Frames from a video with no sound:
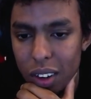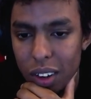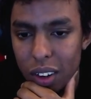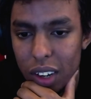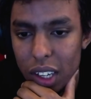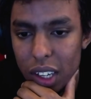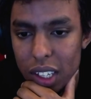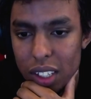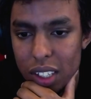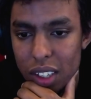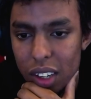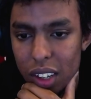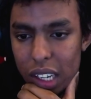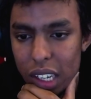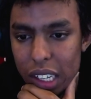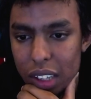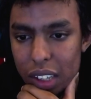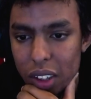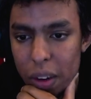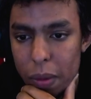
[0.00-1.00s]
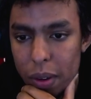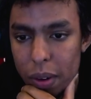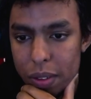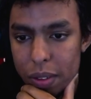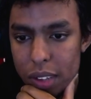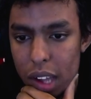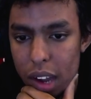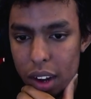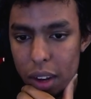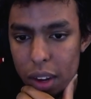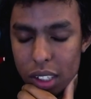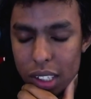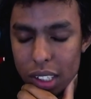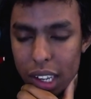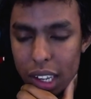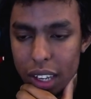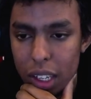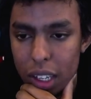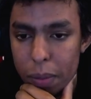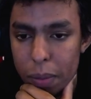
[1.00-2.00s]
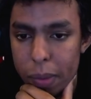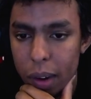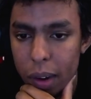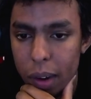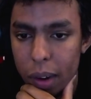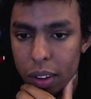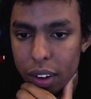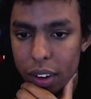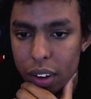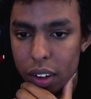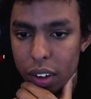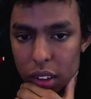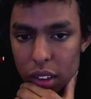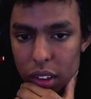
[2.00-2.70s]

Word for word: Or like, is there like a little bit of sanity just like deep down in there?